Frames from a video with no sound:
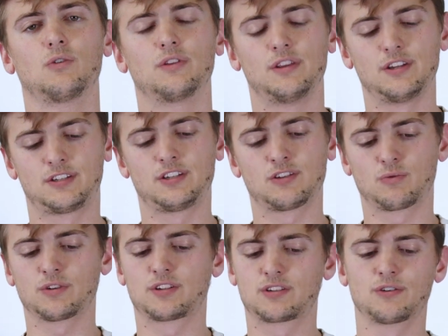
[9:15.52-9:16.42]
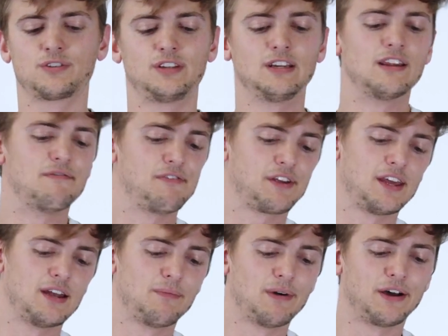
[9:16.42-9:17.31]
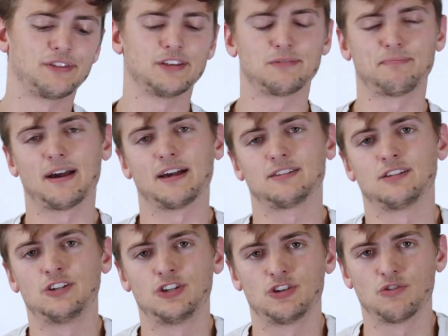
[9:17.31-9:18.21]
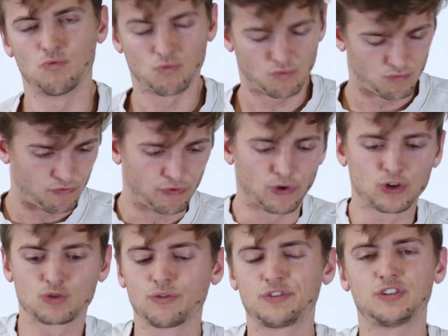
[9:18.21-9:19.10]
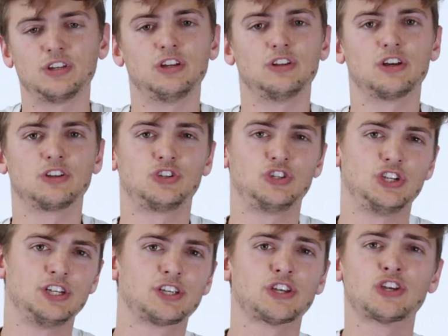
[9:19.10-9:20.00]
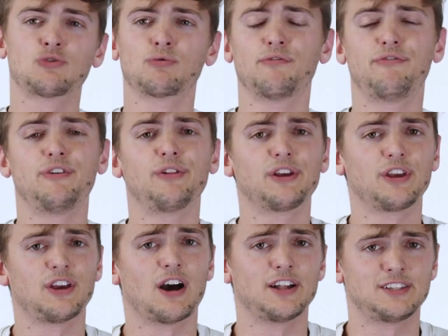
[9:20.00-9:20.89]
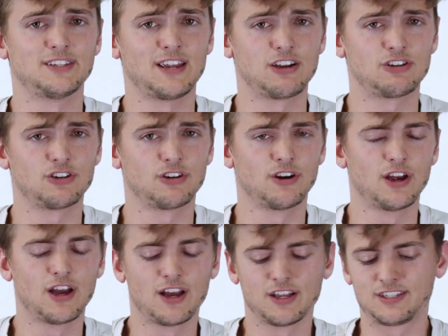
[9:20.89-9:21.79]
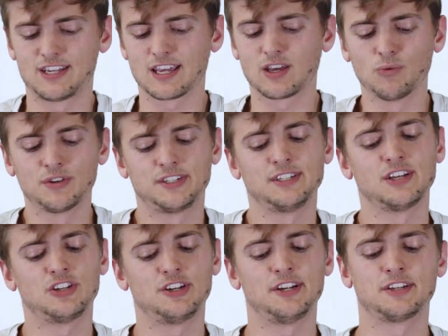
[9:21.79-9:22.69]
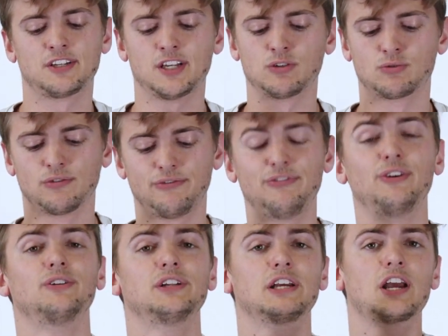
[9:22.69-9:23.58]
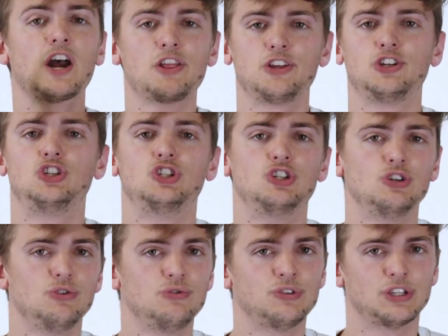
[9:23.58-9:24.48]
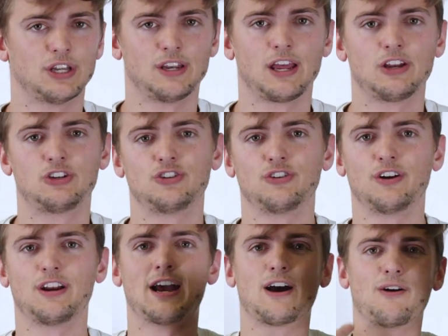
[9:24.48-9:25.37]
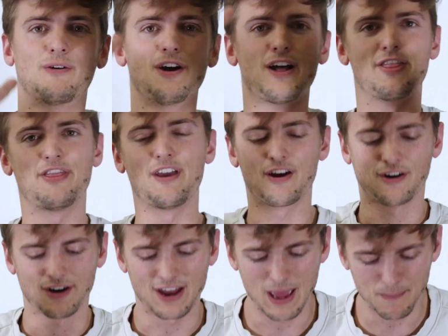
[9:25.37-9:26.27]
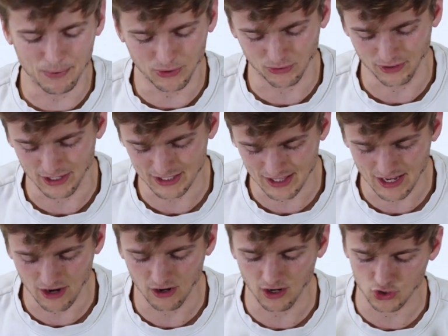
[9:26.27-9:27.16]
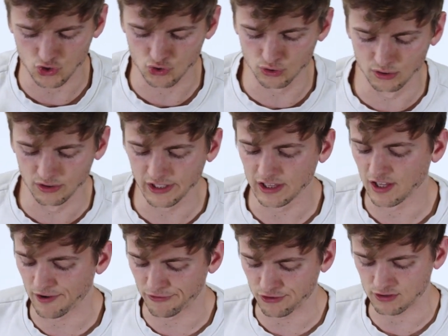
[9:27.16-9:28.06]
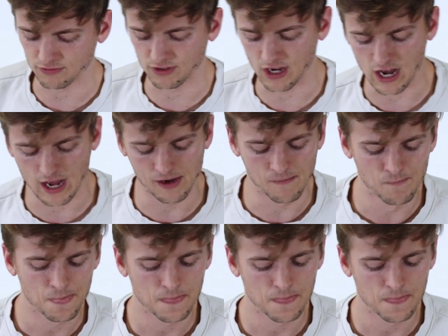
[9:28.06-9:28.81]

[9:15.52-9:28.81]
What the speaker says: This is what's so significant about this passage. First, we see that Jesus is revealing God's nature. Second, we see that Jesus is revealing the Jews' nature and how they are hypocrites and they are not truly lovers of God.